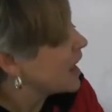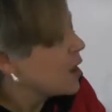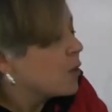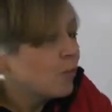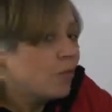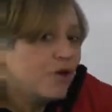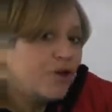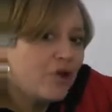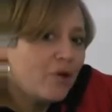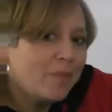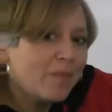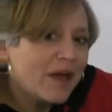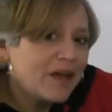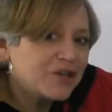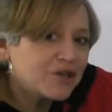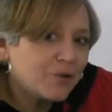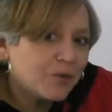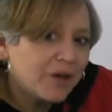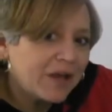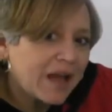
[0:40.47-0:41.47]
When you're
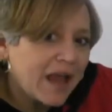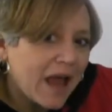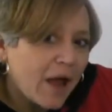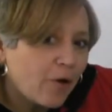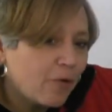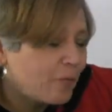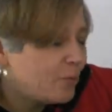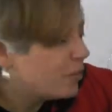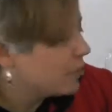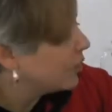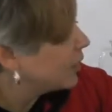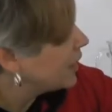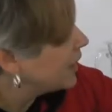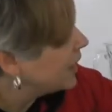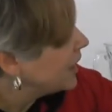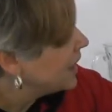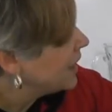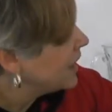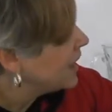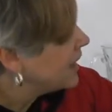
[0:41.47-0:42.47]
measuring output,
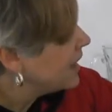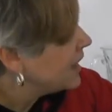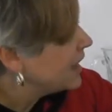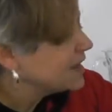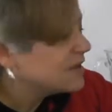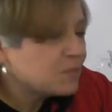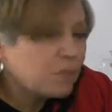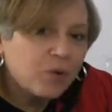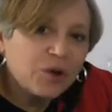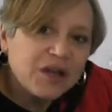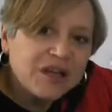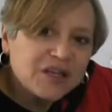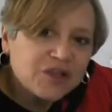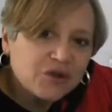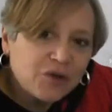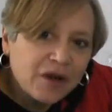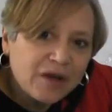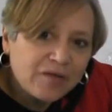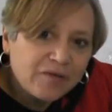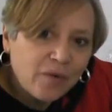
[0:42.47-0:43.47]
it's pretty
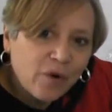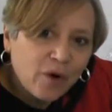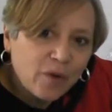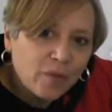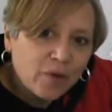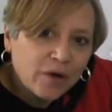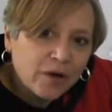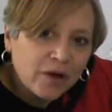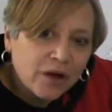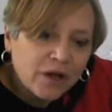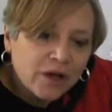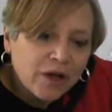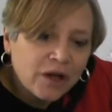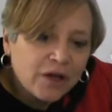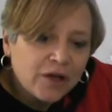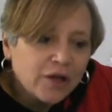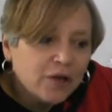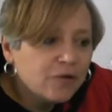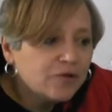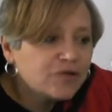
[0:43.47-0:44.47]
straightforward.
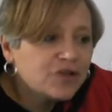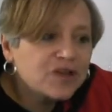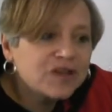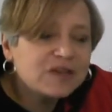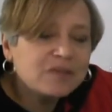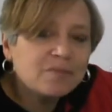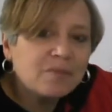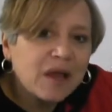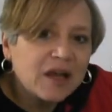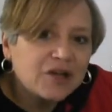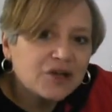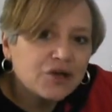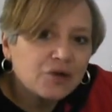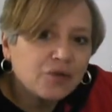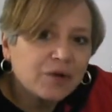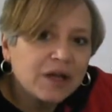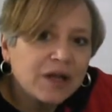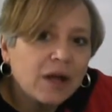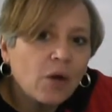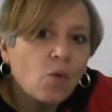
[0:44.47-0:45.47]
You're just
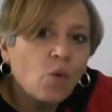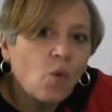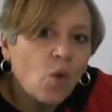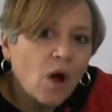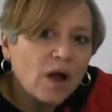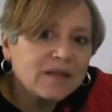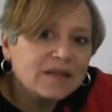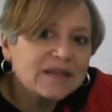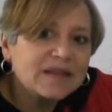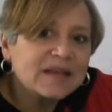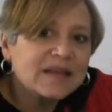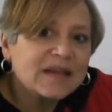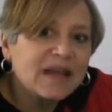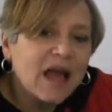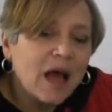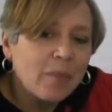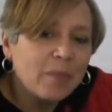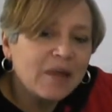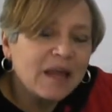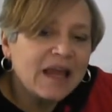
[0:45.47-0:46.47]
measuring what's
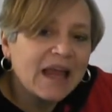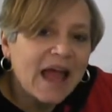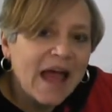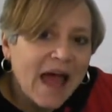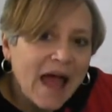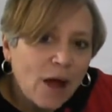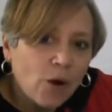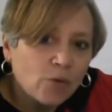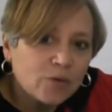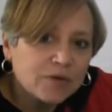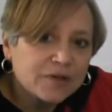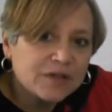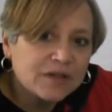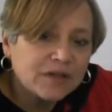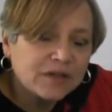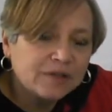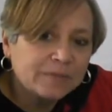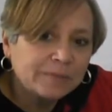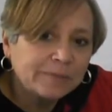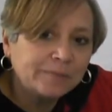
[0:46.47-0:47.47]
coming out.
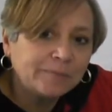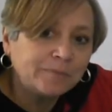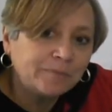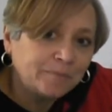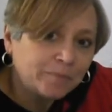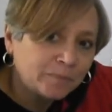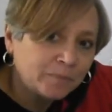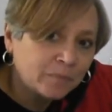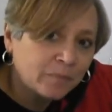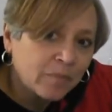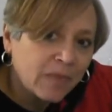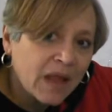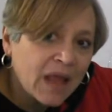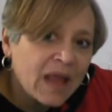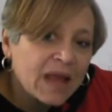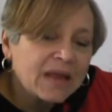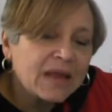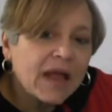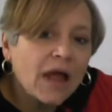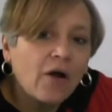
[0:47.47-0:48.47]

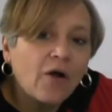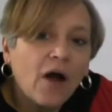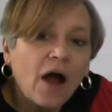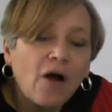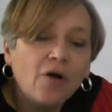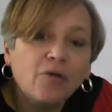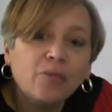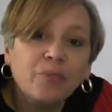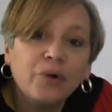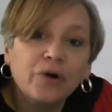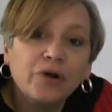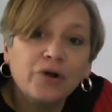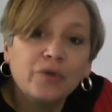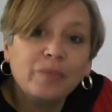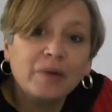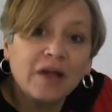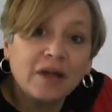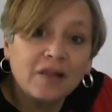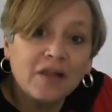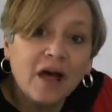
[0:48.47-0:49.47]
Now, output could
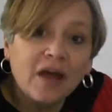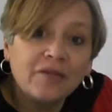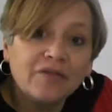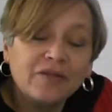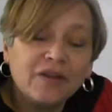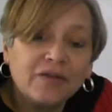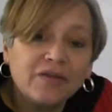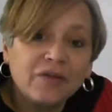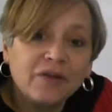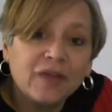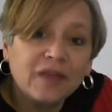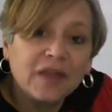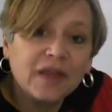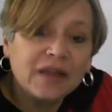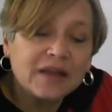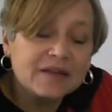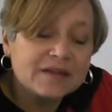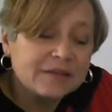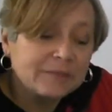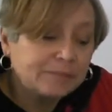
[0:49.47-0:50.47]
be a lot of different
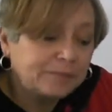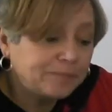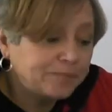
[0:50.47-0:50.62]
things.